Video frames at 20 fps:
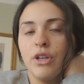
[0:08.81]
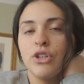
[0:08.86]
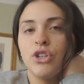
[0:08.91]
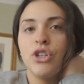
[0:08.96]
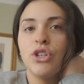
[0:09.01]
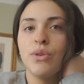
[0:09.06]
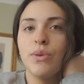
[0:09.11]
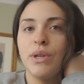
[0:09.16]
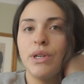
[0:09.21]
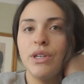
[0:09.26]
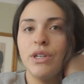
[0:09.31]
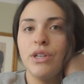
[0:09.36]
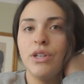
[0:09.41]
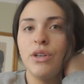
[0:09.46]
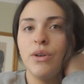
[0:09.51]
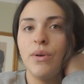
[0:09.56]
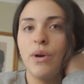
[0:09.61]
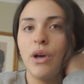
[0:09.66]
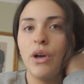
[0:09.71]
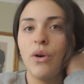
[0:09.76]
just wanted to
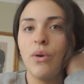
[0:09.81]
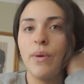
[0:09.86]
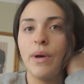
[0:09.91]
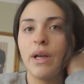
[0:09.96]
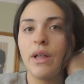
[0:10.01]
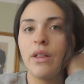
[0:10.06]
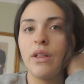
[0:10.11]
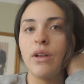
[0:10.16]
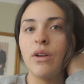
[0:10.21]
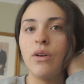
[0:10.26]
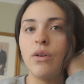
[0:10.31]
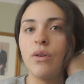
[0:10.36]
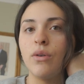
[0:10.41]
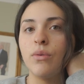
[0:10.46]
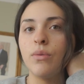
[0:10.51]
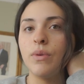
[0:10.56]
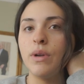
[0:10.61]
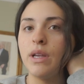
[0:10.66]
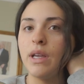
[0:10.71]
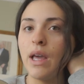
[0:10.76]
do a quick
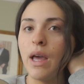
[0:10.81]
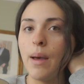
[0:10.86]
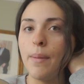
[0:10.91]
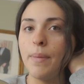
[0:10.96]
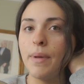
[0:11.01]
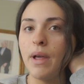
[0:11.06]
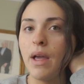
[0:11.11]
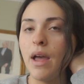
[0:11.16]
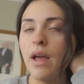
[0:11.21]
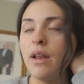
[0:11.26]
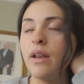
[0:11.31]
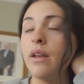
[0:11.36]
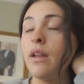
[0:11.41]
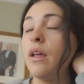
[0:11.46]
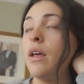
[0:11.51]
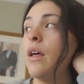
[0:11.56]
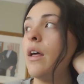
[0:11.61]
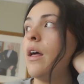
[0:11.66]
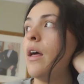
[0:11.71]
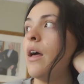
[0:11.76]
little recap again
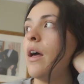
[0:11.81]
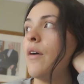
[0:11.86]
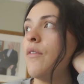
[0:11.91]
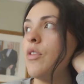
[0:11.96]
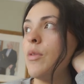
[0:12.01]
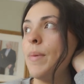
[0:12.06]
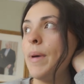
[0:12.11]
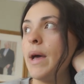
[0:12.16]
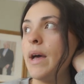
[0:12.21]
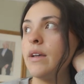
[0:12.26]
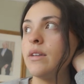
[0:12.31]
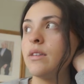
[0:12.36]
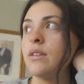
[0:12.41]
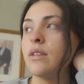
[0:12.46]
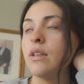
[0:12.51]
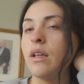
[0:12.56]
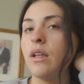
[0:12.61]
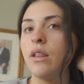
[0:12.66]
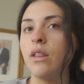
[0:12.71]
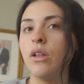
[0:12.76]
of the
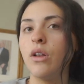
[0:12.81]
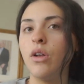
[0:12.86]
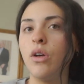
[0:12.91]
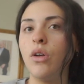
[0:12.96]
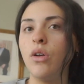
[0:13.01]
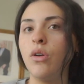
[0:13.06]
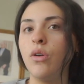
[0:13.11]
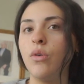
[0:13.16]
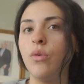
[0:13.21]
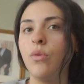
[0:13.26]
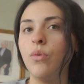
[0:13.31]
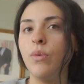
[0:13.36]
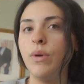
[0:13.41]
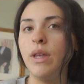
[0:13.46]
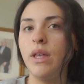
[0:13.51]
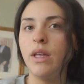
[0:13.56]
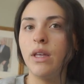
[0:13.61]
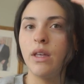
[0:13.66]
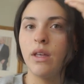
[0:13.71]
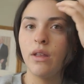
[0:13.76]
past, like, little
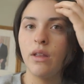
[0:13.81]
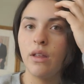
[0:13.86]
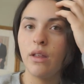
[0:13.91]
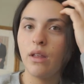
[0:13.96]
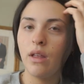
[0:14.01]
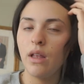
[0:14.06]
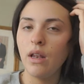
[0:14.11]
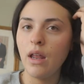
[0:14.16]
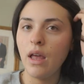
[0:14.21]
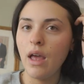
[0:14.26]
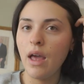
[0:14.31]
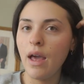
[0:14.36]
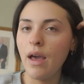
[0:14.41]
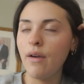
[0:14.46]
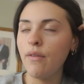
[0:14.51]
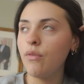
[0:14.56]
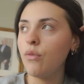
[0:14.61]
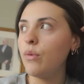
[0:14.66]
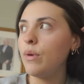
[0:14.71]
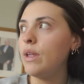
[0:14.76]
week and a
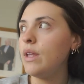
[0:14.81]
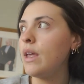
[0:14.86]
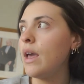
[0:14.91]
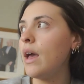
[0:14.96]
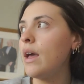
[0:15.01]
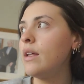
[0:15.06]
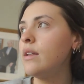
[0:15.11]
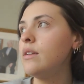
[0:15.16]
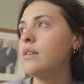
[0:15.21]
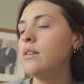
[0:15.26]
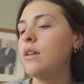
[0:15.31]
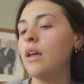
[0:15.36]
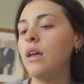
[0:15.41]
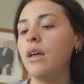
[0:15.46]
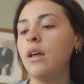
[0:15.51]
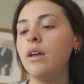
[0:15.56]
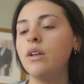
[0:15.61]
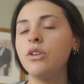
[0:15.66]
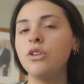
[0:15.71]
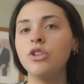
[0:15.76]
half weekend.
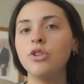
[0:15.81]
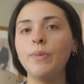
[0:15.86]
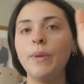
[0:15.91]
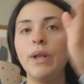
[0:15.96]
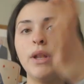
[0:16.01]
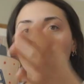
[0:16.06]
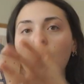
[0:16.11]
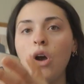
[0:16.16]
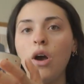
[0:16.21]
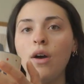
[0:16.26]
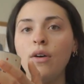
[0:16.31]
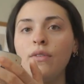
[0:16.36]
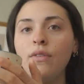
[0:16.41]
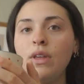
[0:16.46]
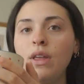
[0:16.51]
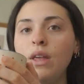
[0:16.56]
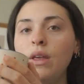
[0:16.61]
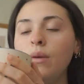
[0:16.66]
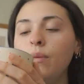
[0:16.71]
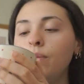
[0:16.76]
Just made a
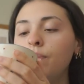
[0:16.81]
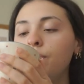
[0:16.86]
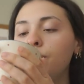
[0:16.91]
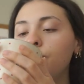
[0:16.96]
coffee.